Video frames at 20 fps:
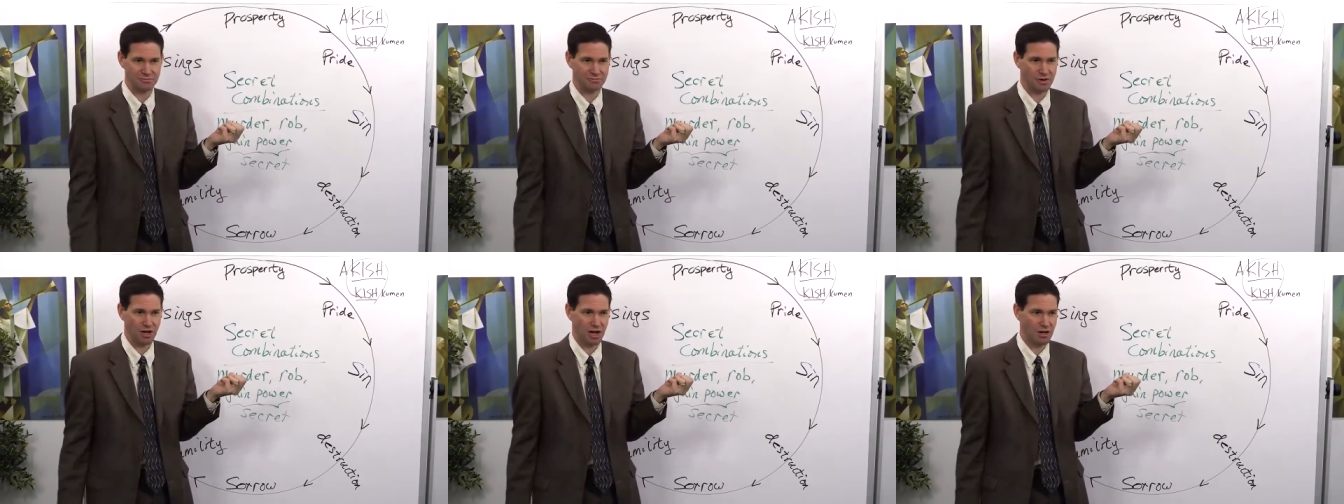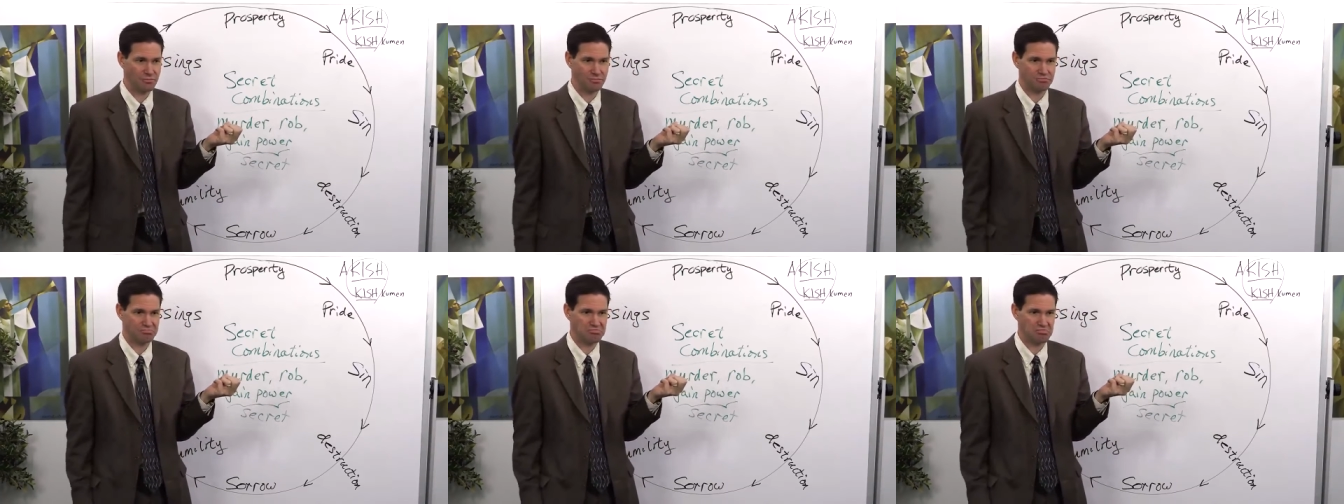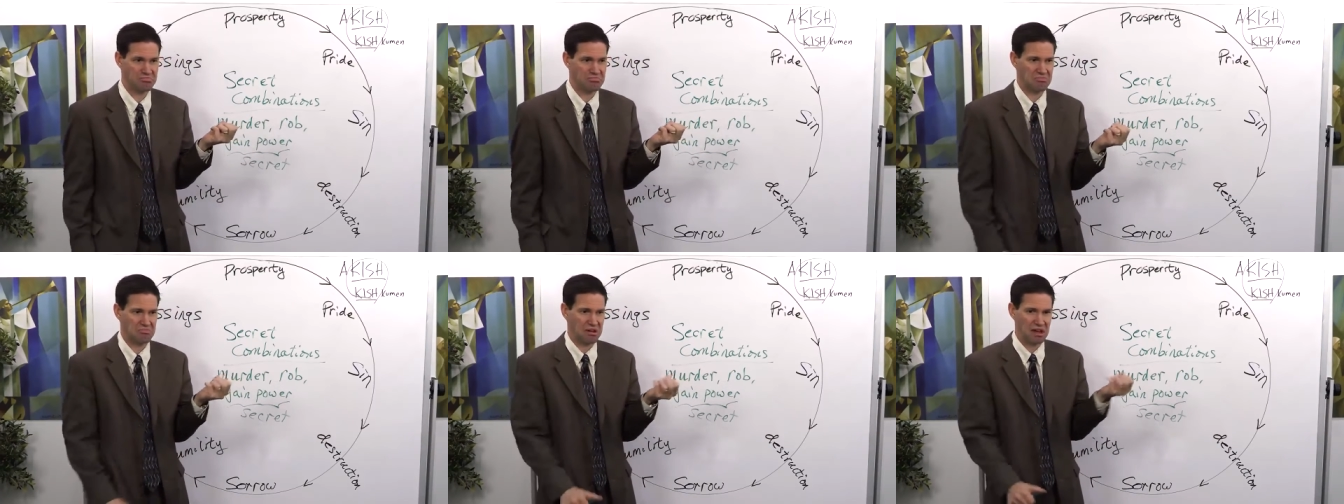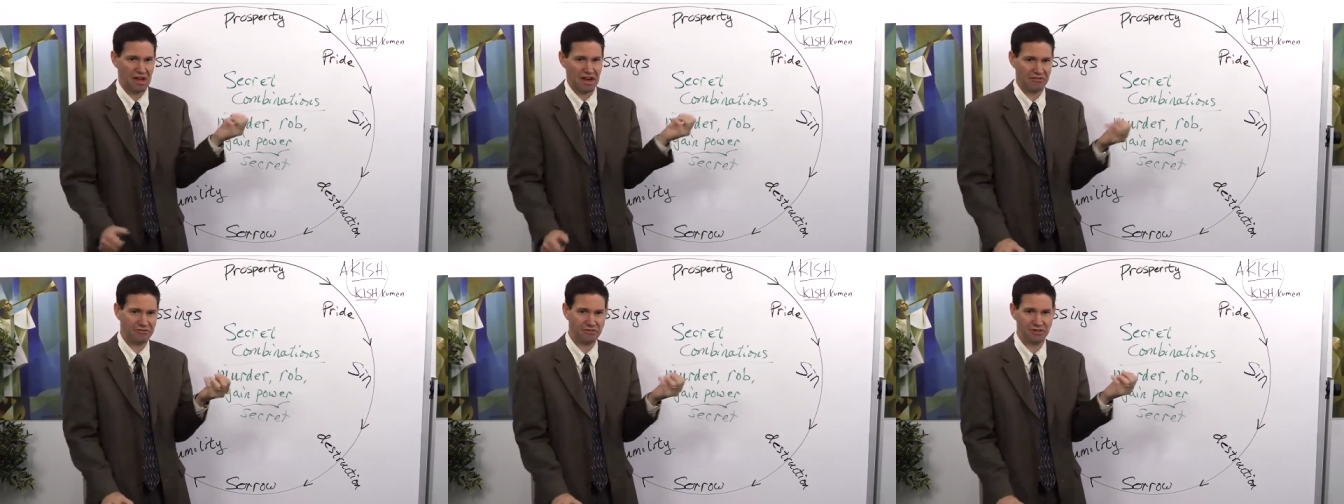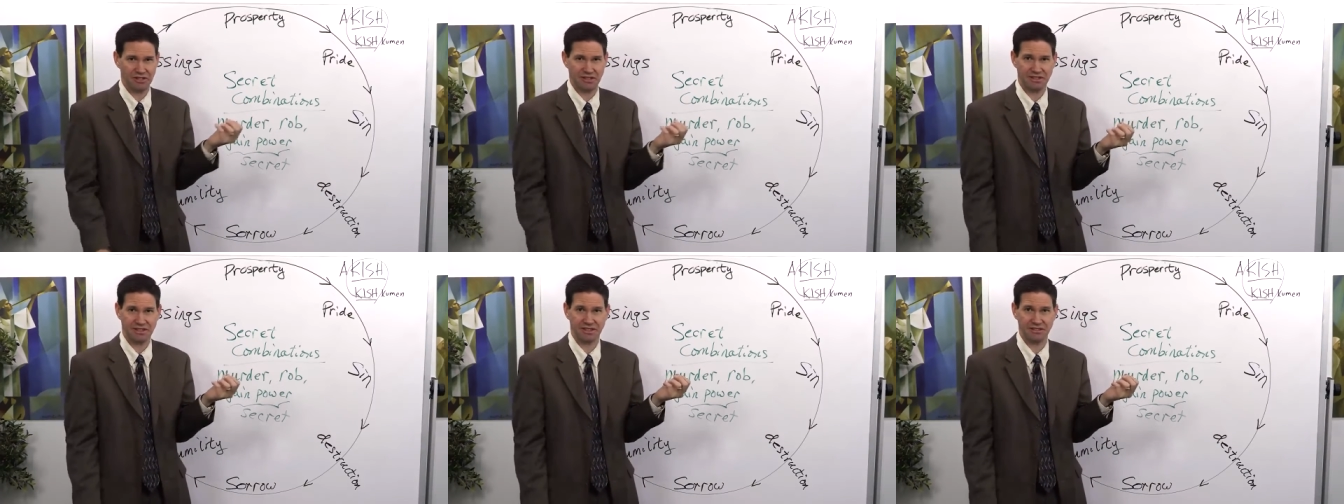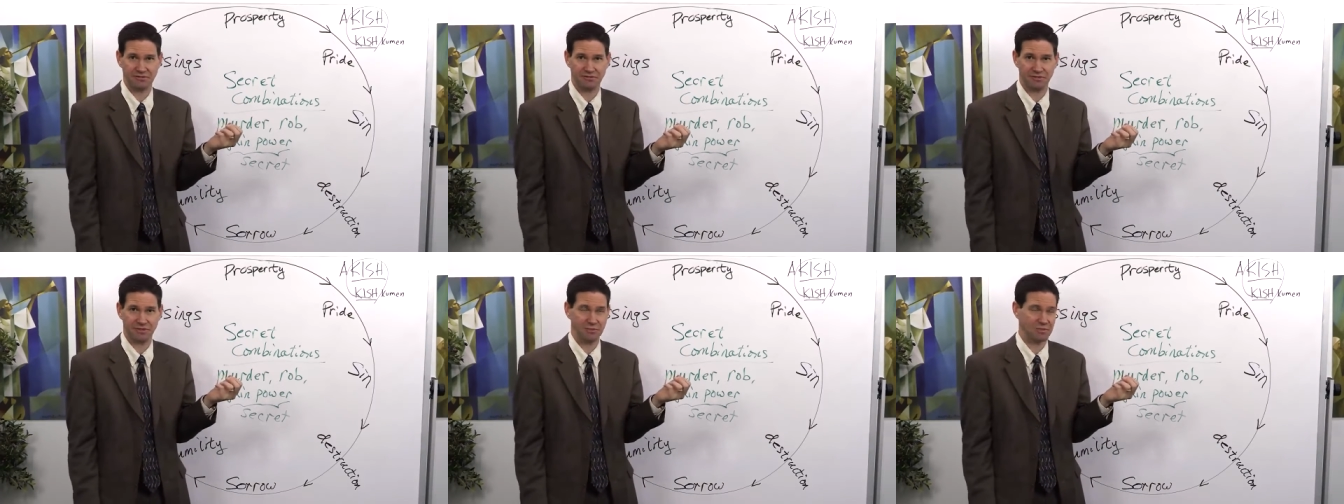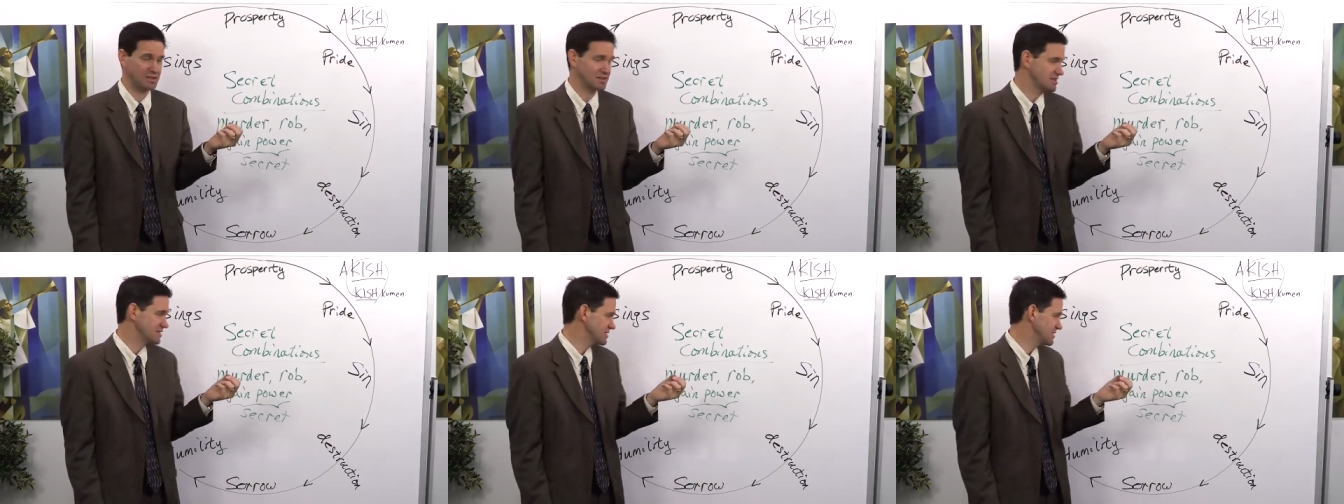rob everything
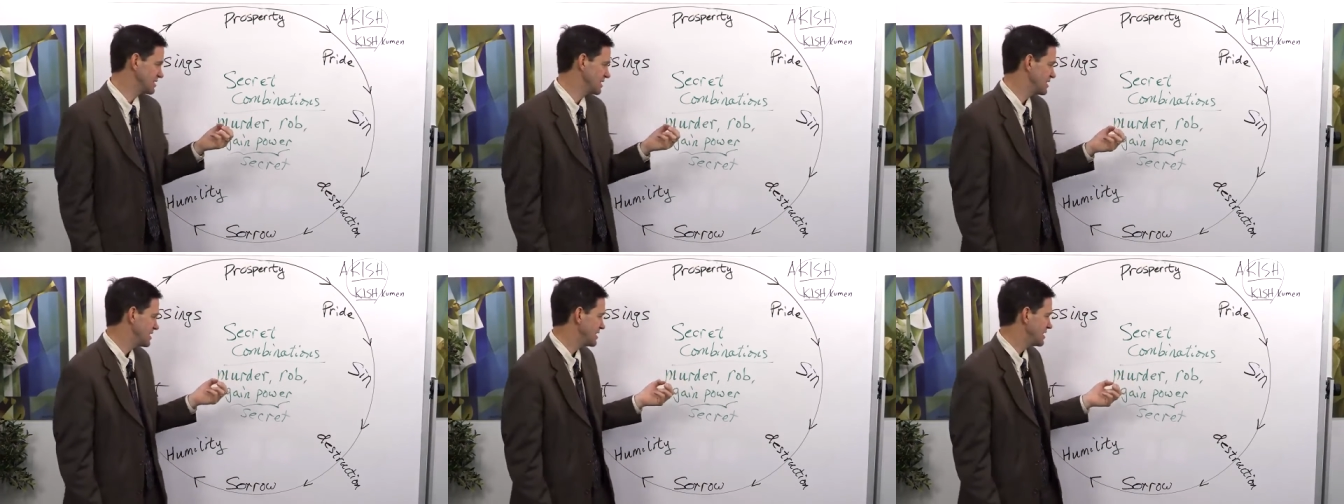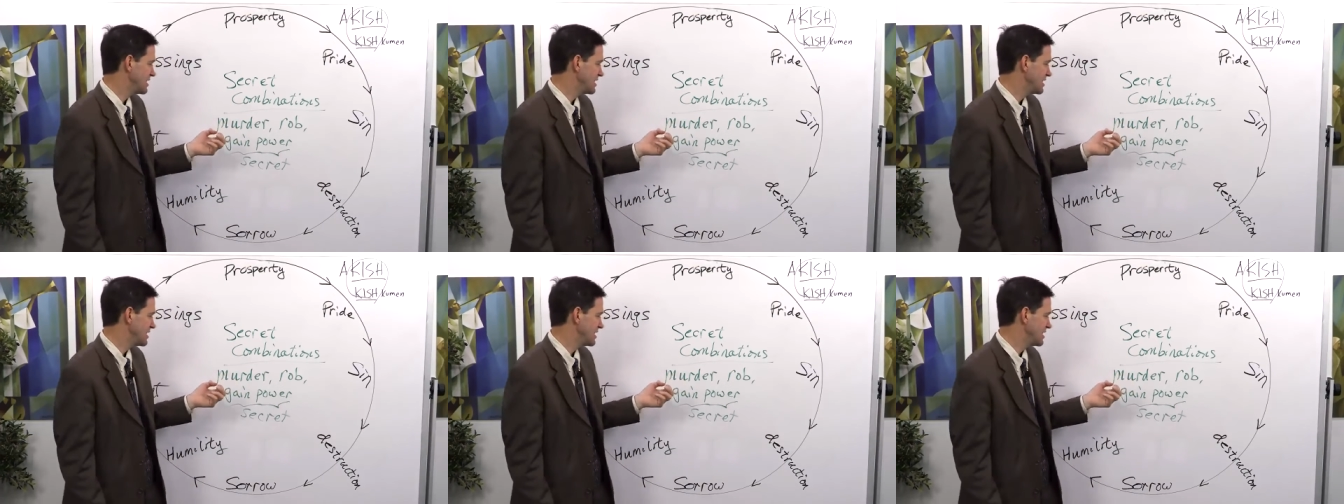from us